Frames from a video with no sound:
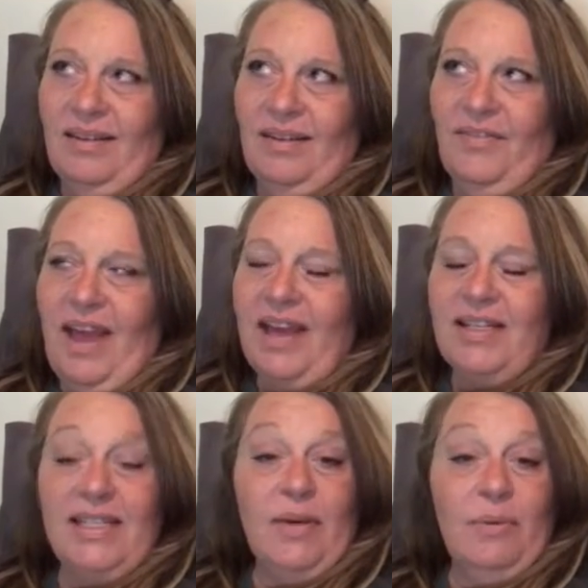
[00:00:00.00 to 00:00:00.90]
if I had
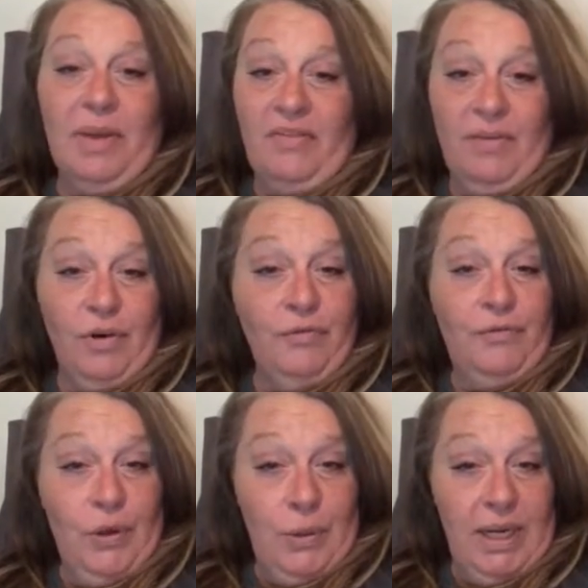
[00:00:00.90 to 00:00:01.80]
to say what my favorite
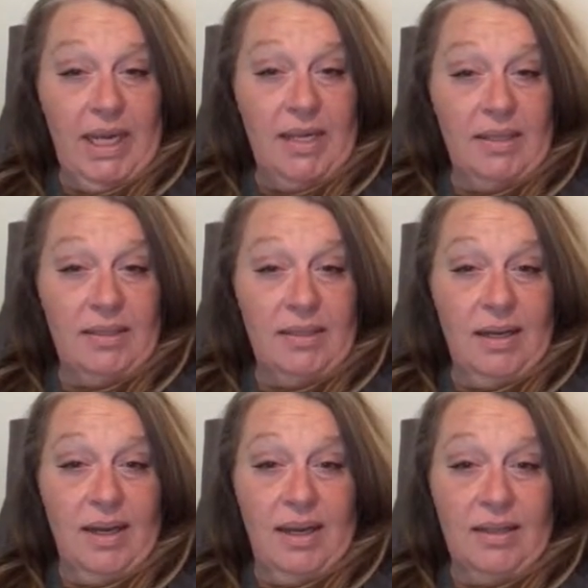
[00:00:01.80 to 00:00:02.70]
food is,
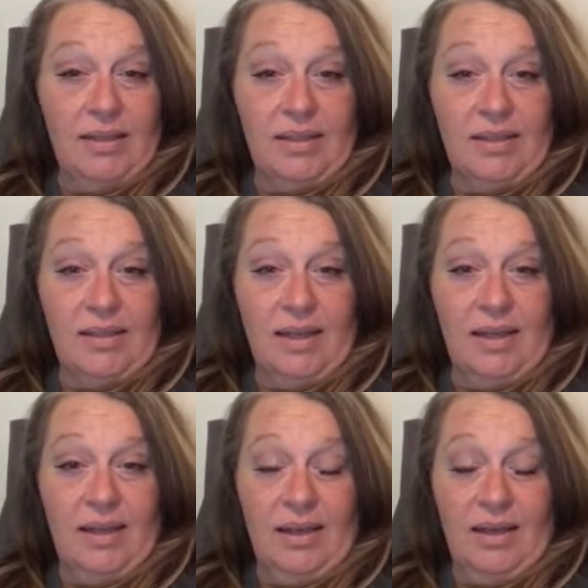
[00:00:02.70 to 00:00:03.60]
it's
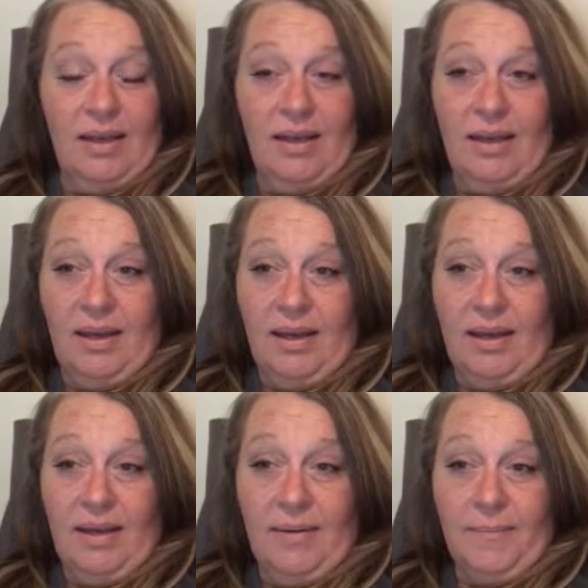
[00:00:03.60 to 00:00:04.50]

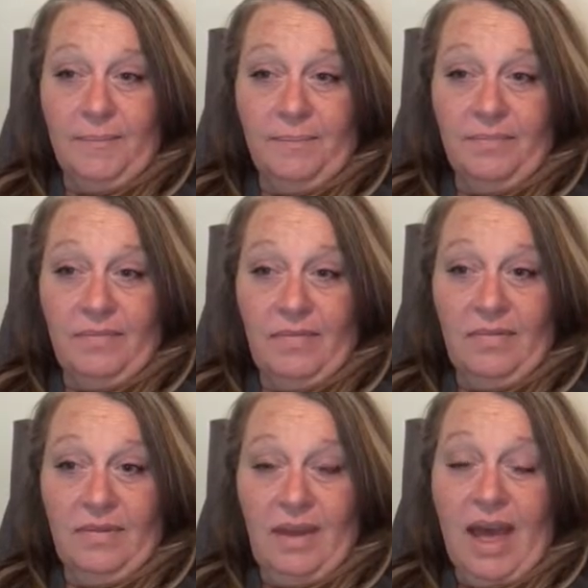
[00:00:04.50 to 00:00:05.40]
I
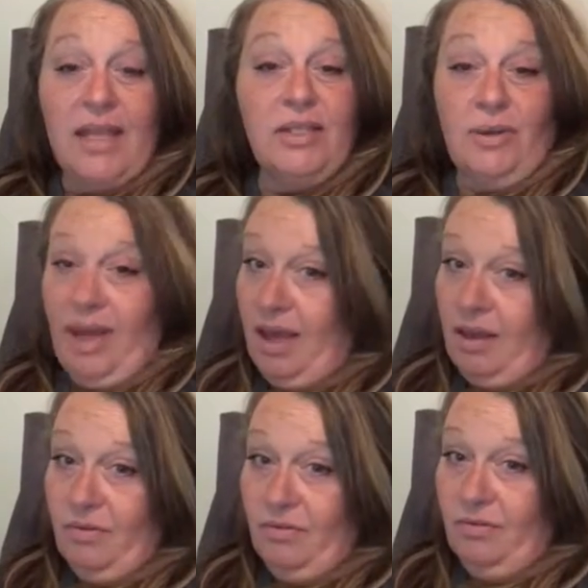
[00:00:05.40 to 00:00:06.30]
do
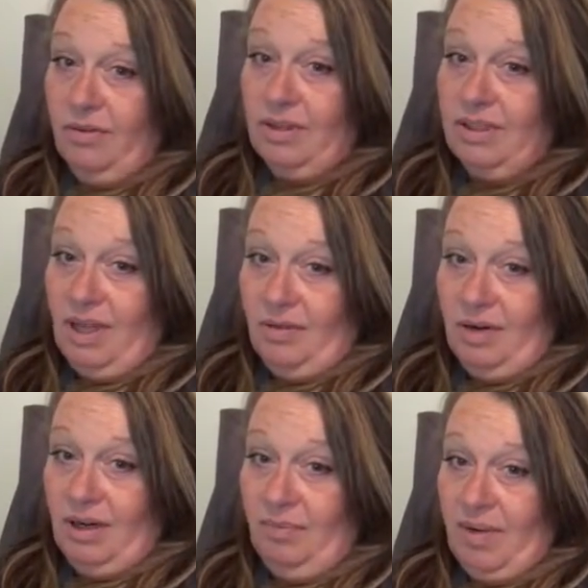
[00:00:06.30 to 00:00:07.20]
have
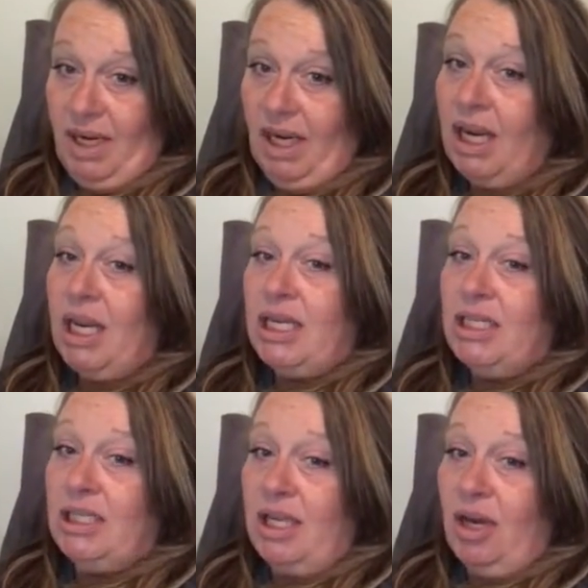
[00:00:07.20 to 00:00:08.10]
Southern in me.
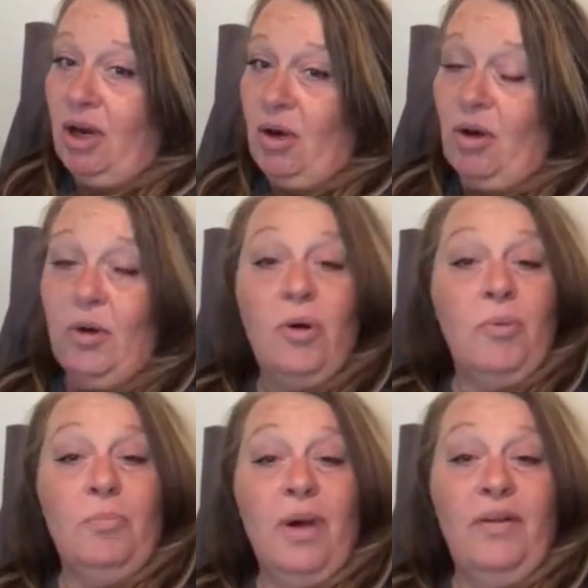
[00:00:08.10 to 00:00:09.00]
So
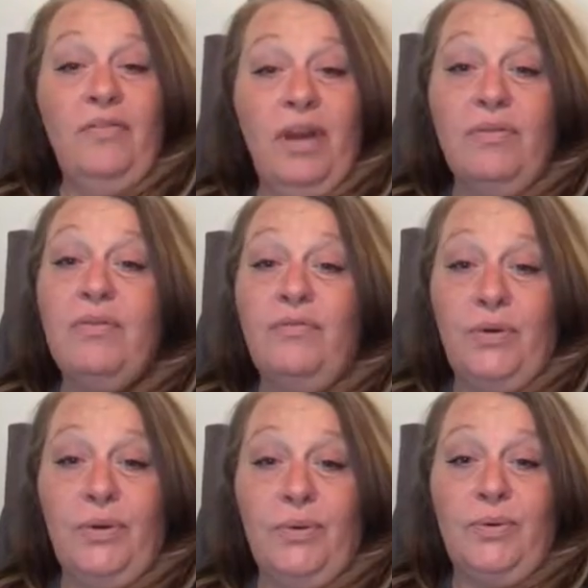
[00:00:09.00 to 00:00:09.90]
my favorite
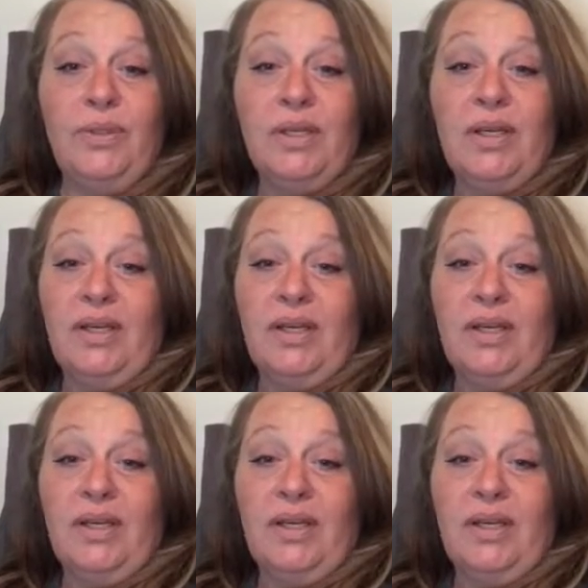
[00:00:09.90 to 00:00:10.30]
food,